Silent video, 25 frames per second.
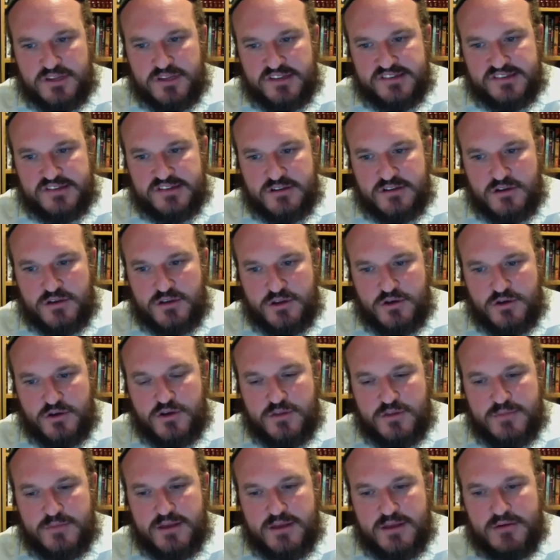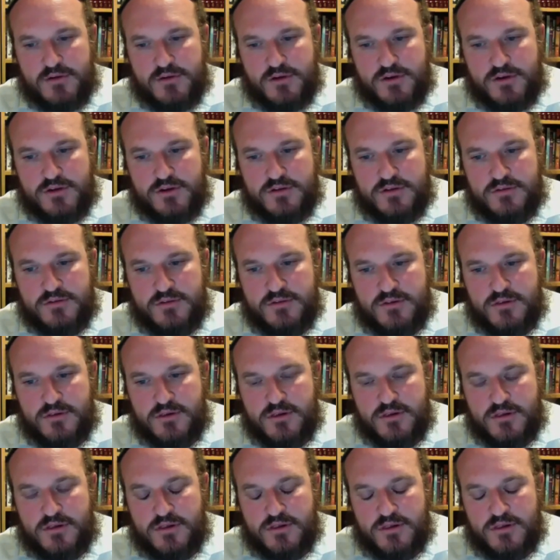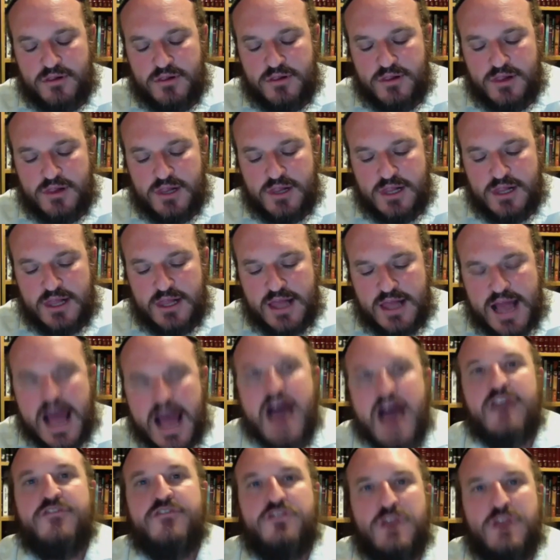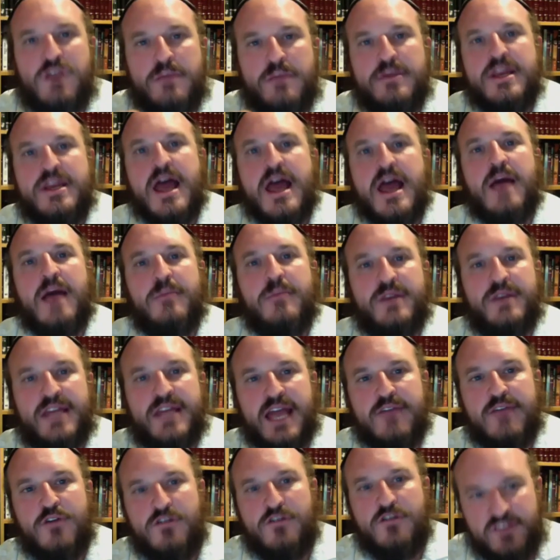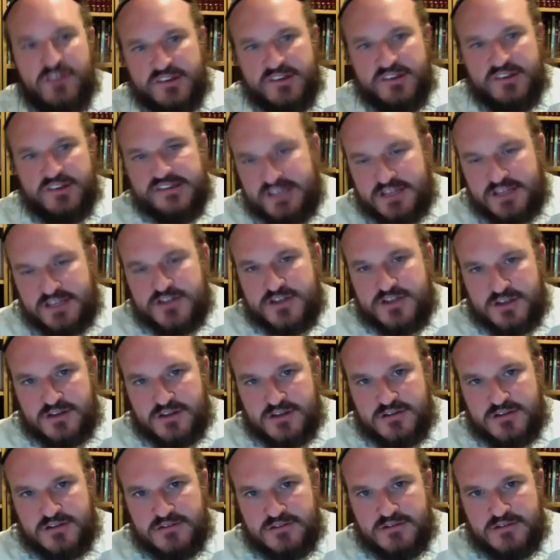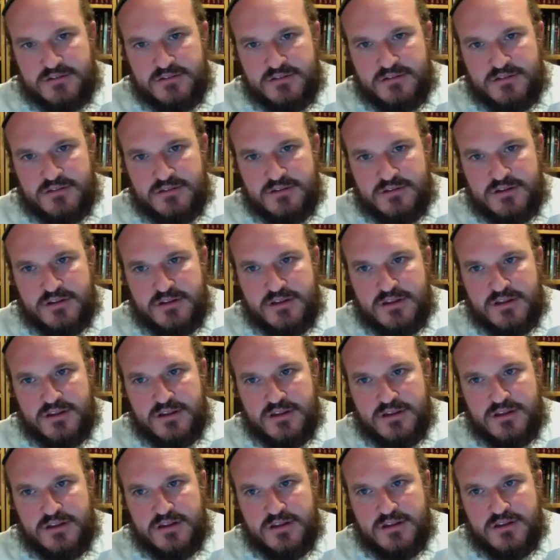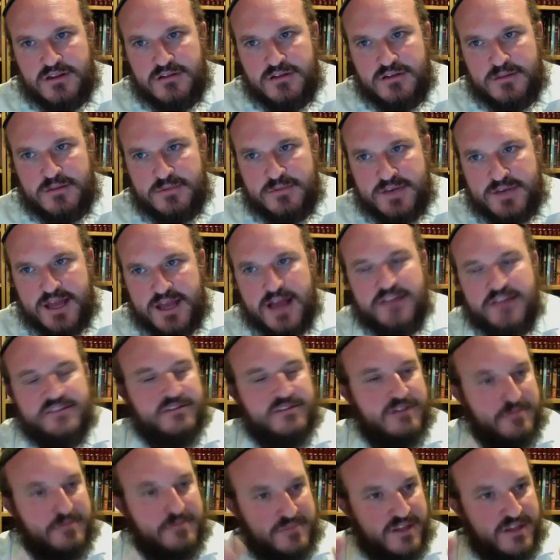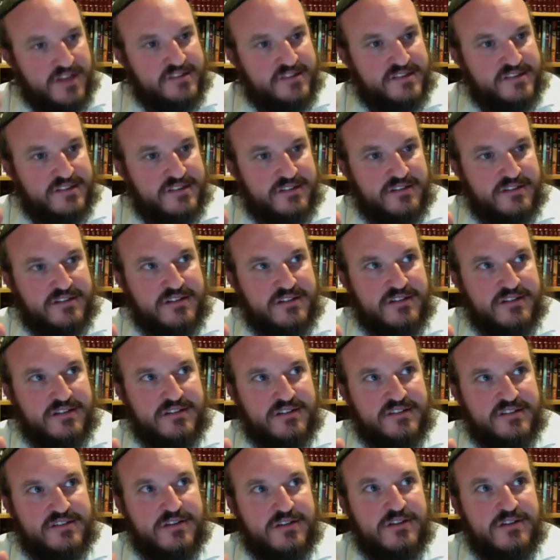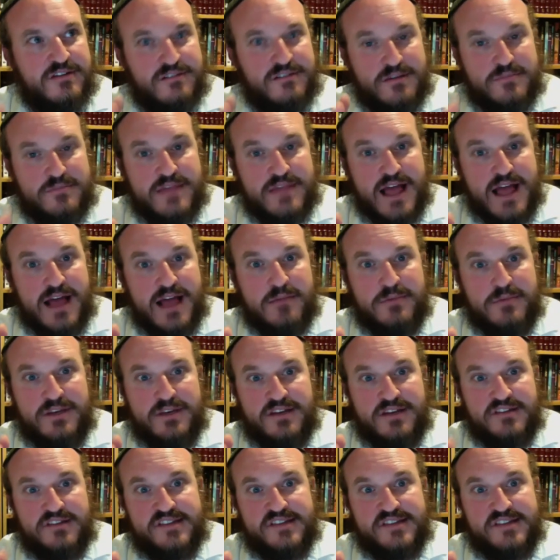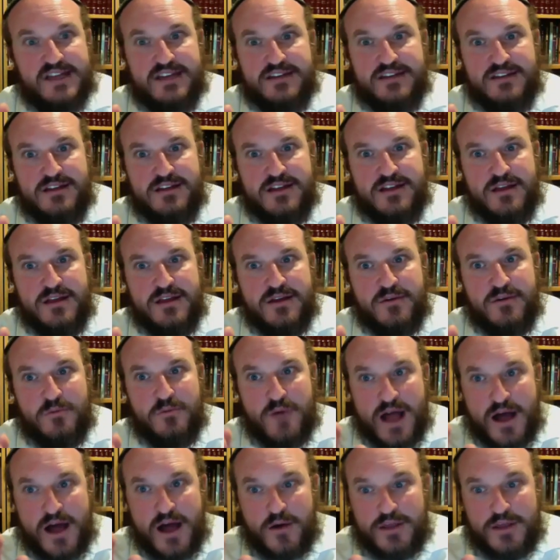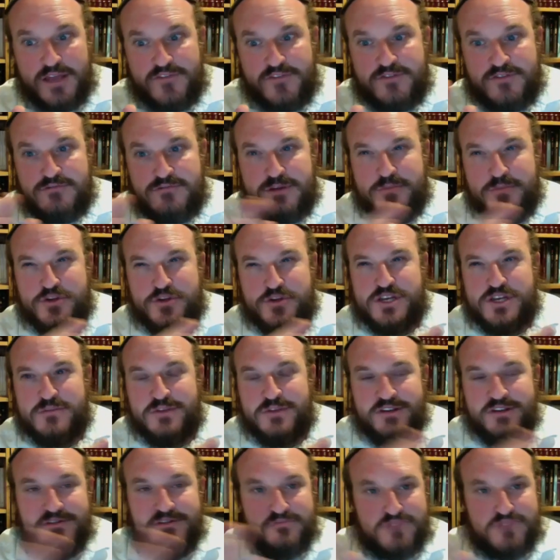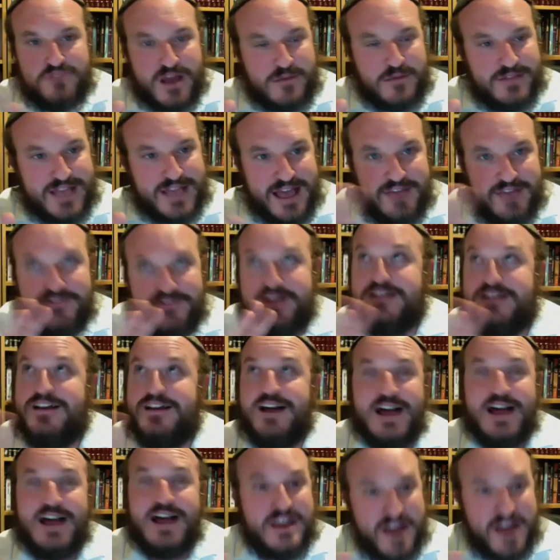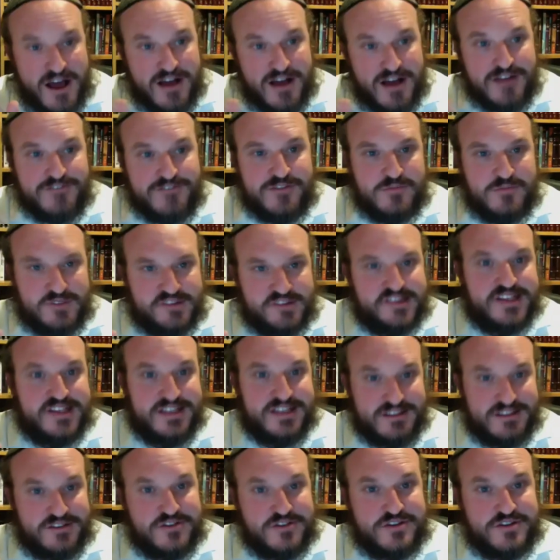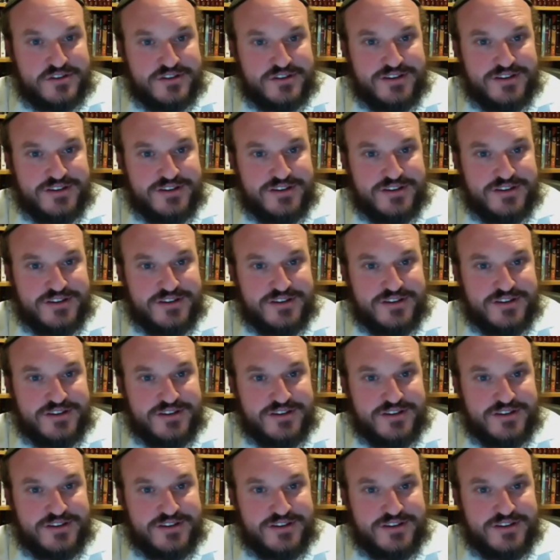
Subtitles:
to go. You go to Meron. After Rebbe Nachman gave over this teaching, Reb Nachman turned to Rebbe Nachman and said, wow, even Reb Shimon is probably having hana'ah from this chiddush.